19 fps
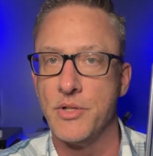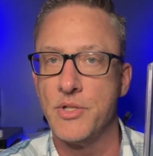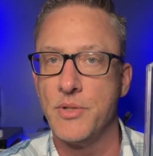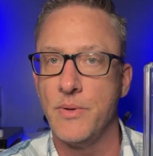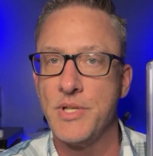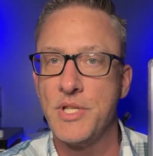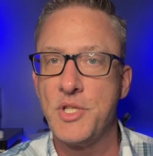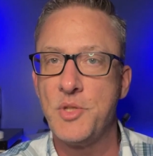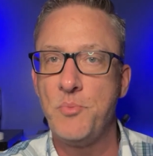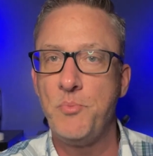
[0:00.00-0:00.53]

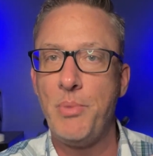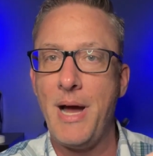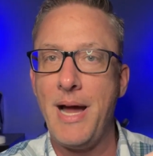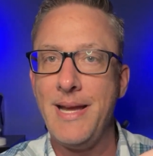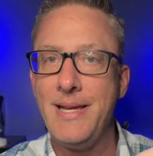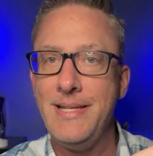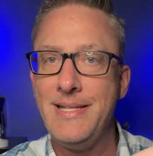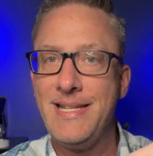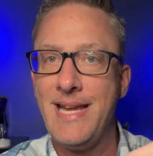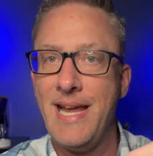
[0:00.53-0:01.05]
So a
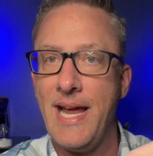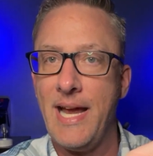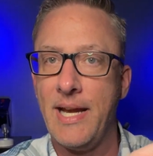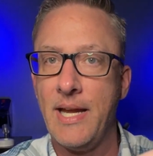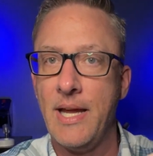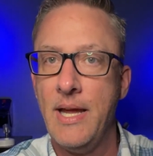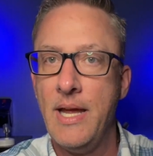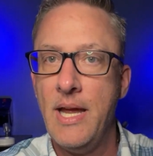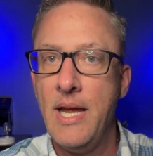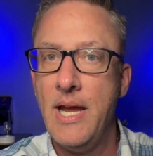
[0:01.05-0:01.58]
spine
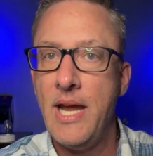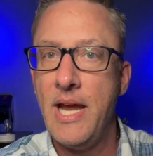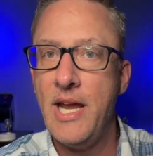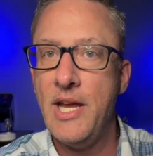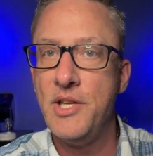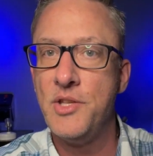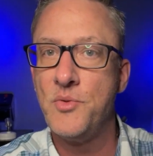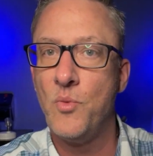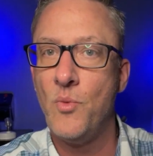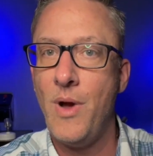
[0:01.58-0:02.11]
tick
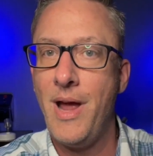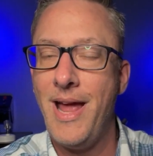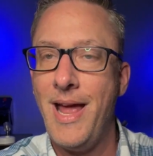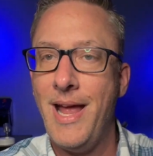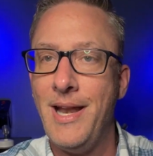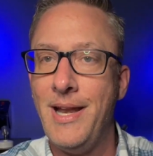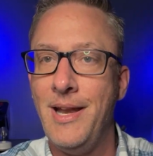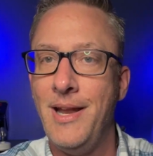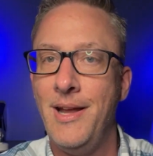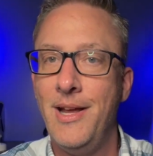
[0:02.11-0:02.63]
is
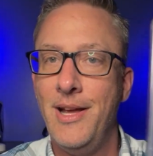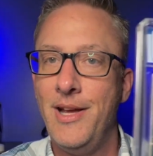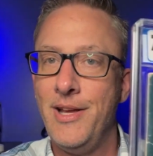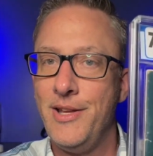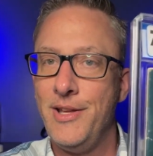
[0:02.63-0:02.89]
when,